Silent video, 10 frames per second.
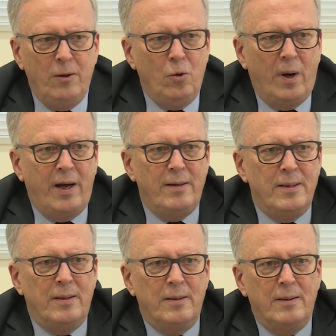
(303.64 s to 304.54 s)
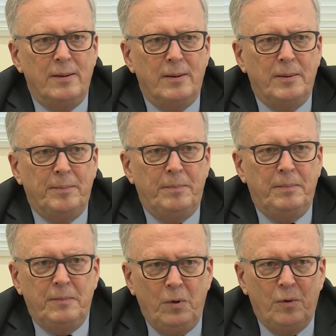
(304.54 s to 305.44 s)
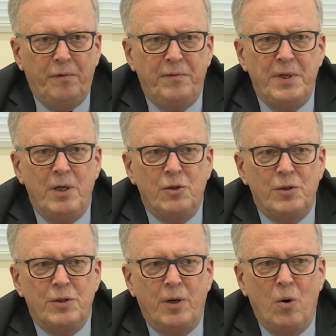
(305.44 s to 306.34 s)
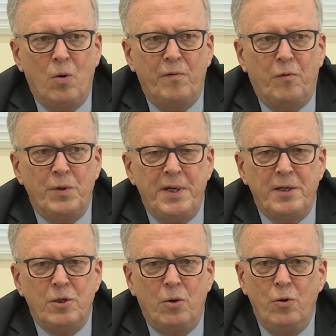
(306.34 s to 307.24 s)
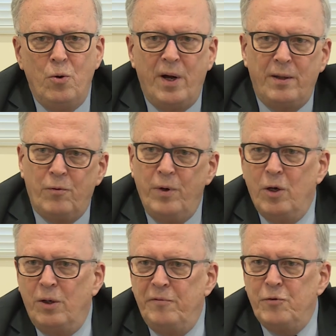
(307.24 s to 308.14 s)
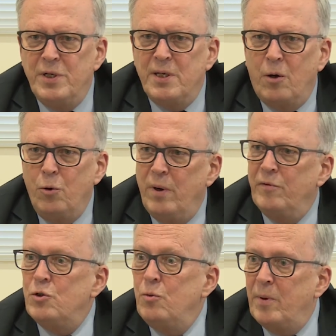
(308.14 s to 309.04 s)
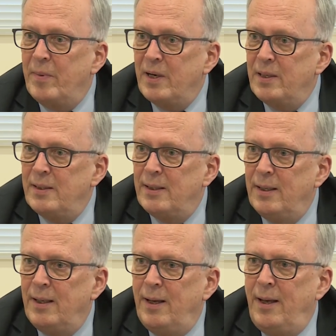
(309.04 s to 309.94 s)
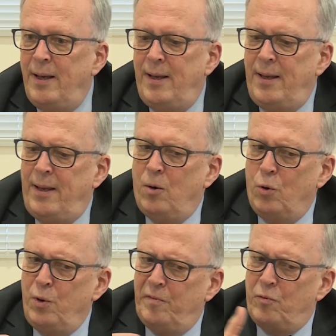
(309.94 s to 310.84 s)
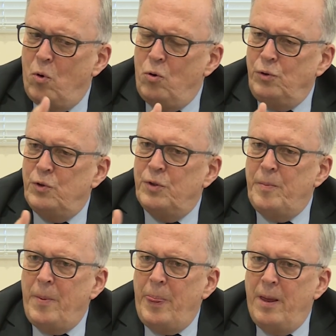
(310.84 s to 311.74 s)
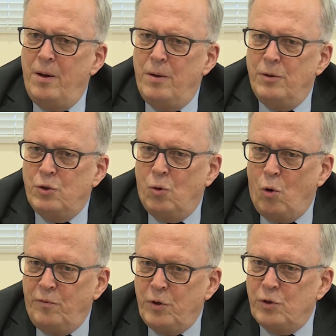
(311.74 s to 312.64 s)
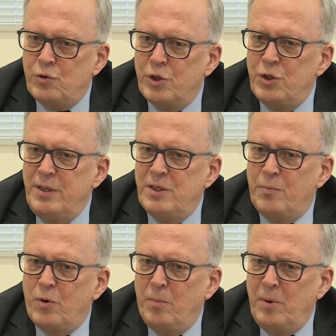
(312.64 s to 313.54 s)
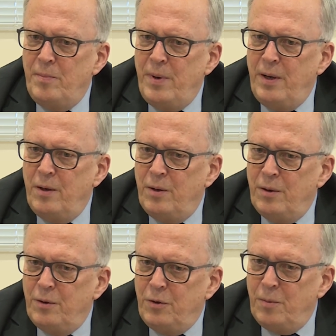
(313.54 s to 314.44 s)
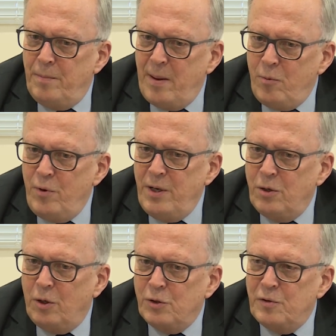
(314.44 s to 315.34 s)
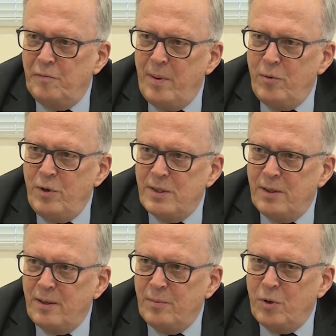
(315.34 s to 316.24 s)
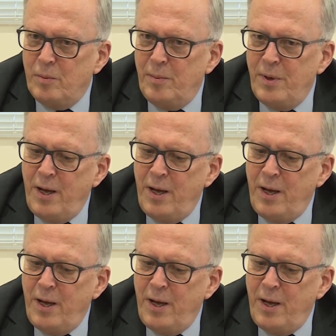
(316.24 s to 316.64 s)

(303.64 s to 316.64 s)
You had 50 years ago or 40 years ago, you had 3 olive trees. Now you have a supermarket, or you have roads. So over-construction is a problem. The loss of memory is another problem.